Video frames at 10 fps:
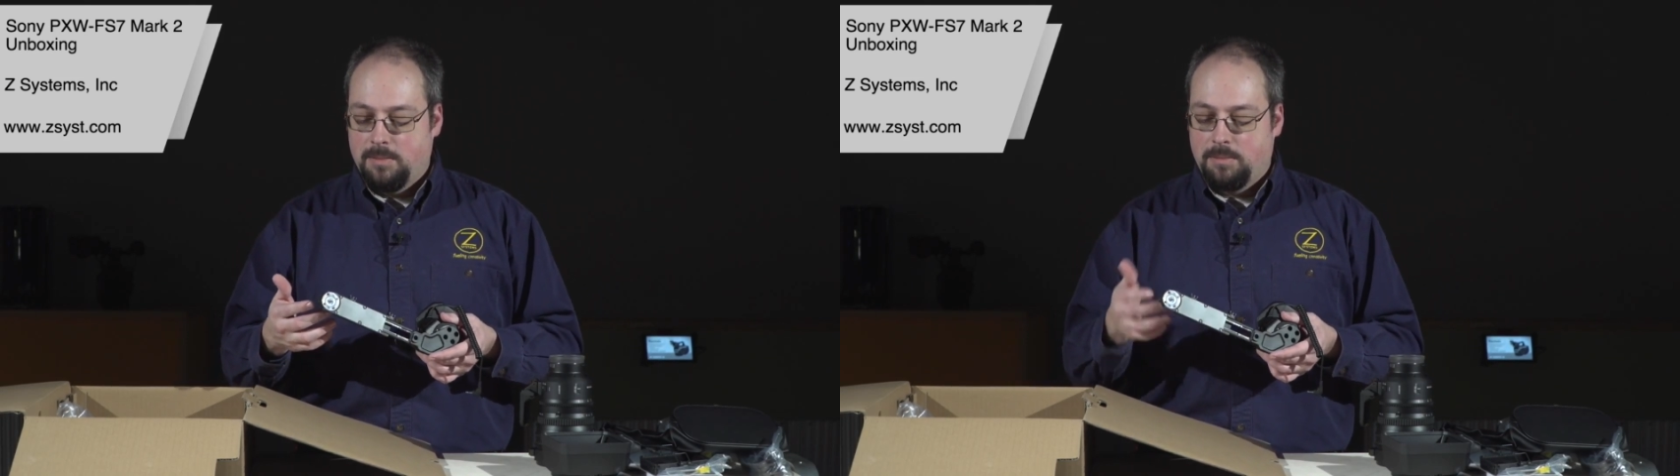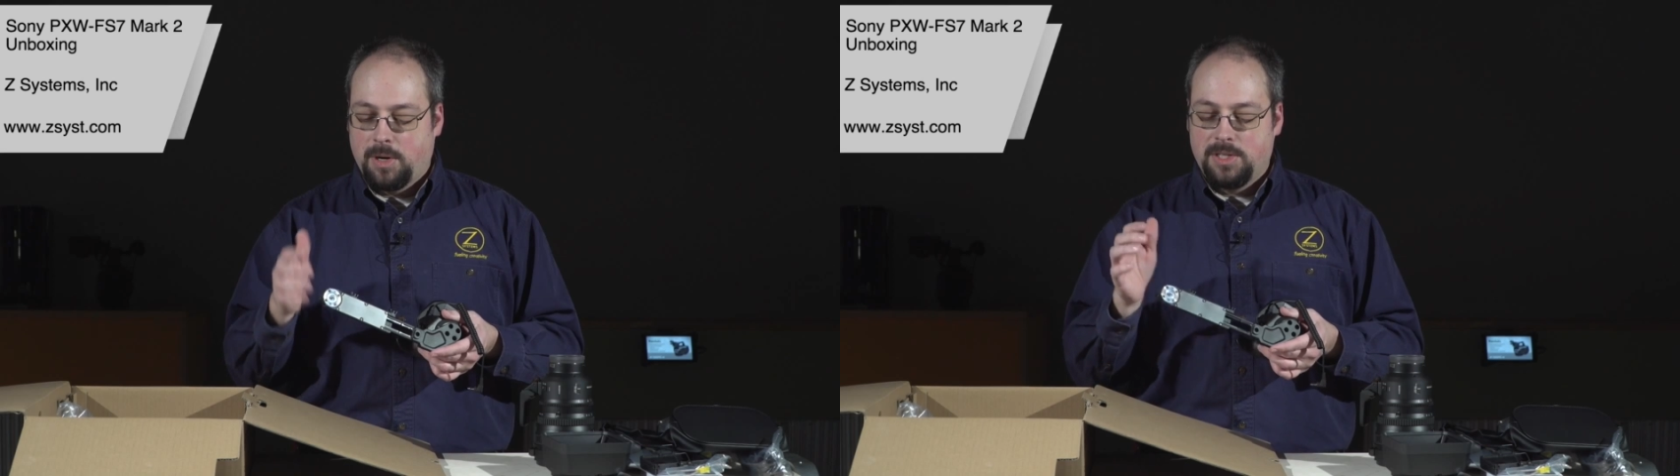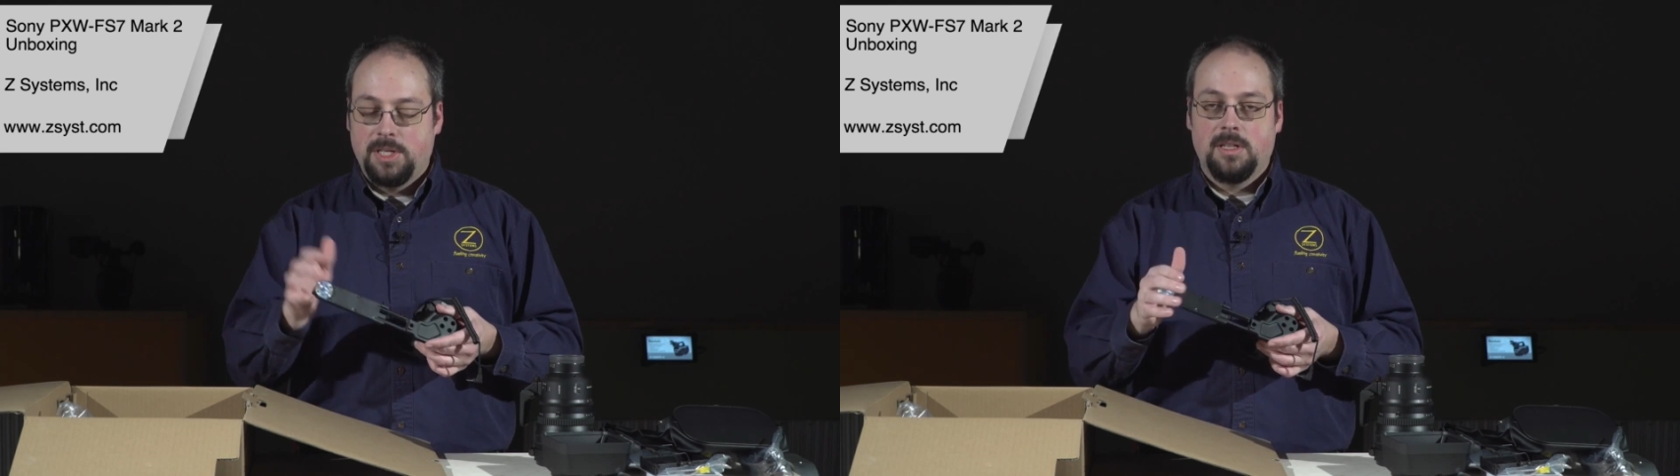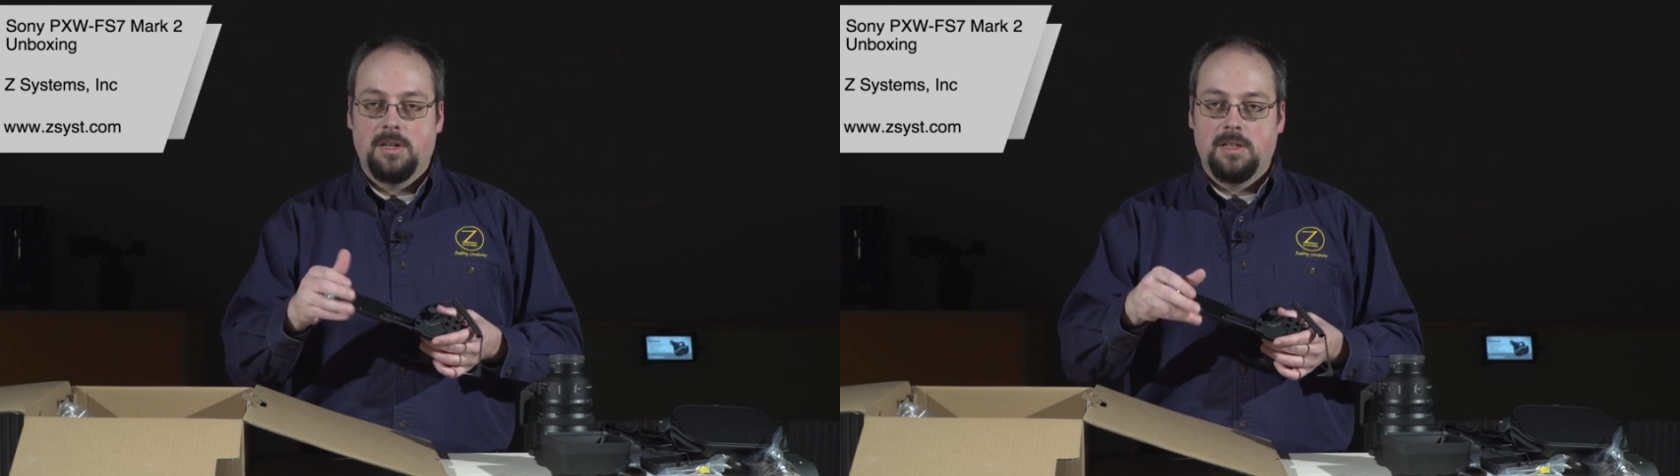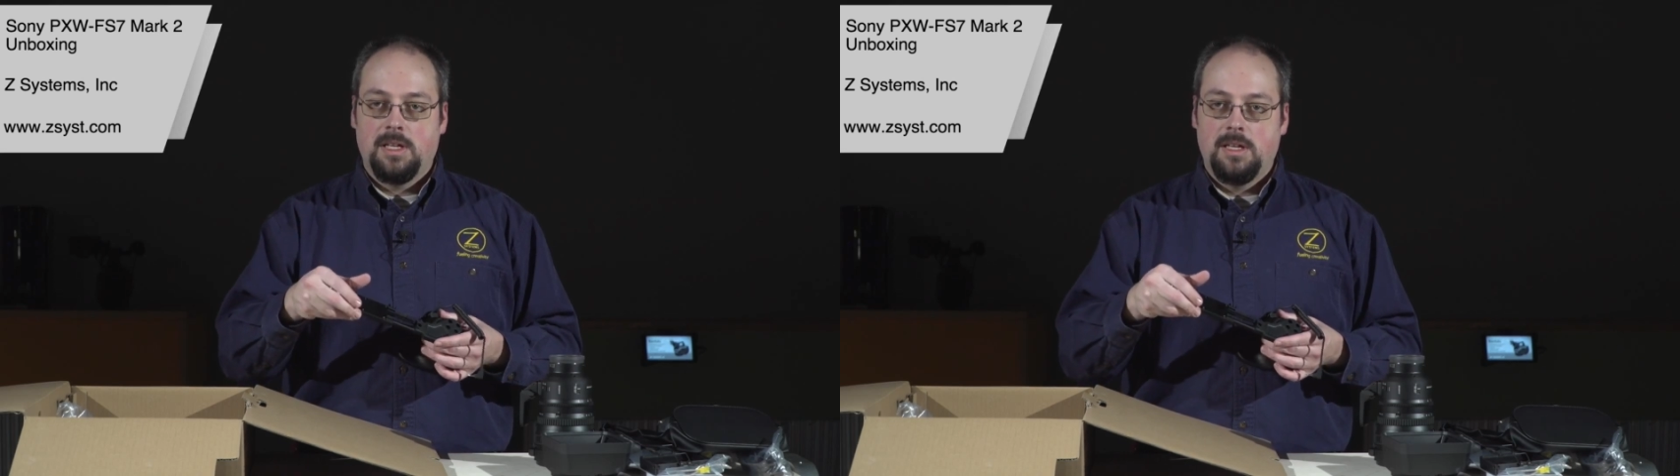
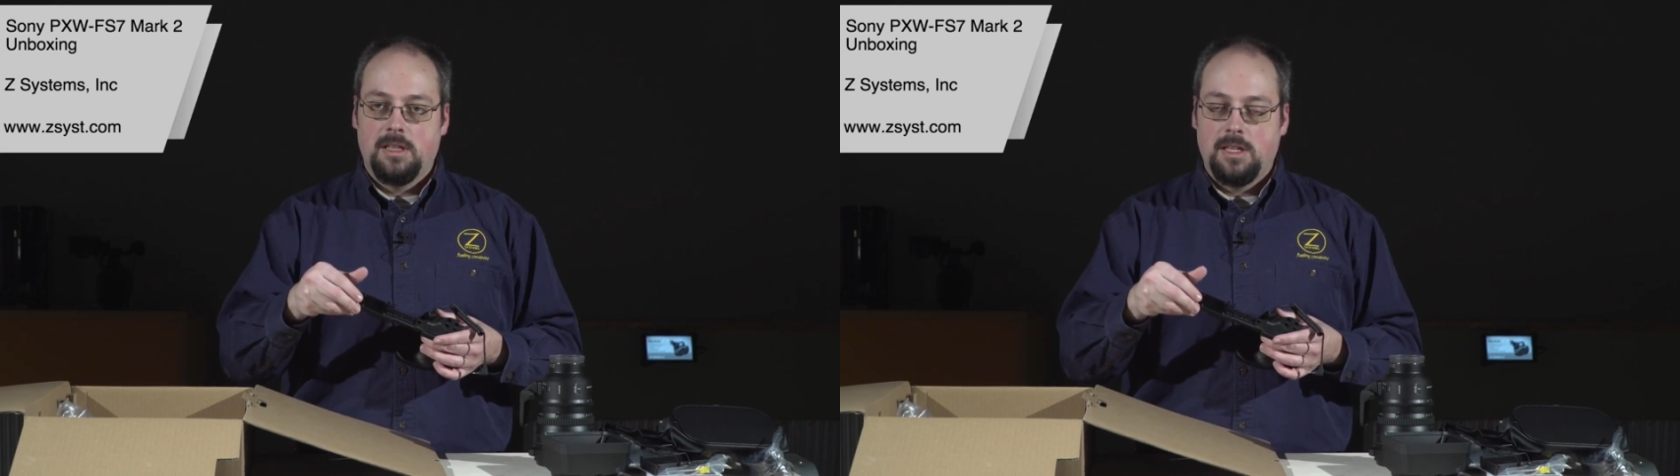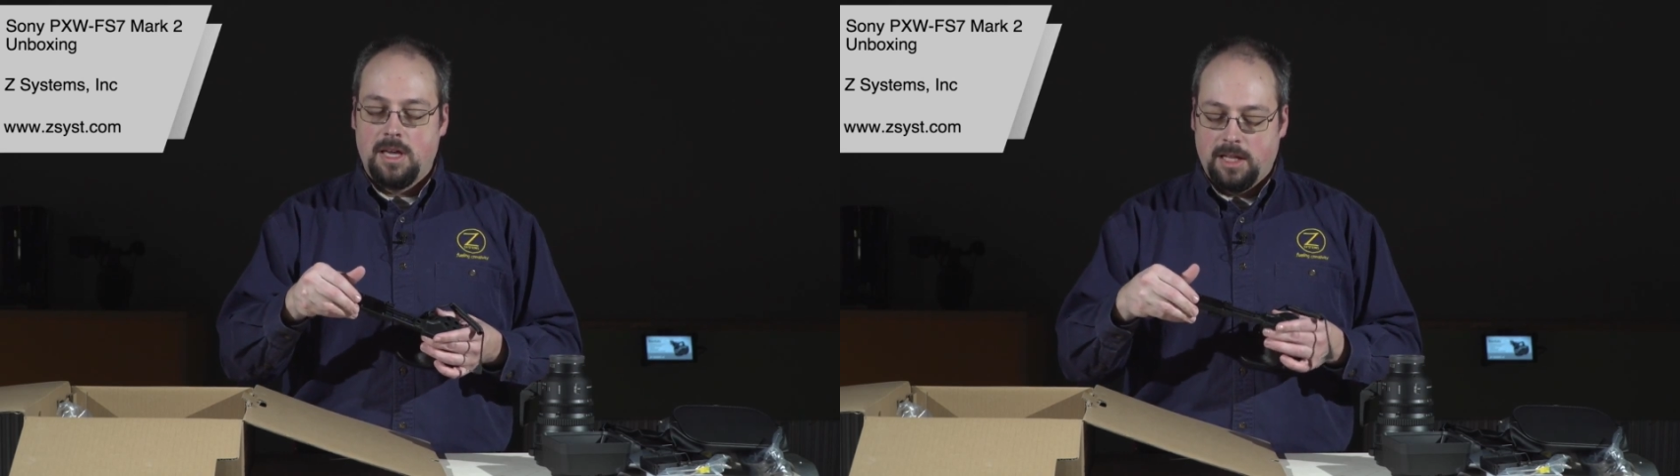particularly in the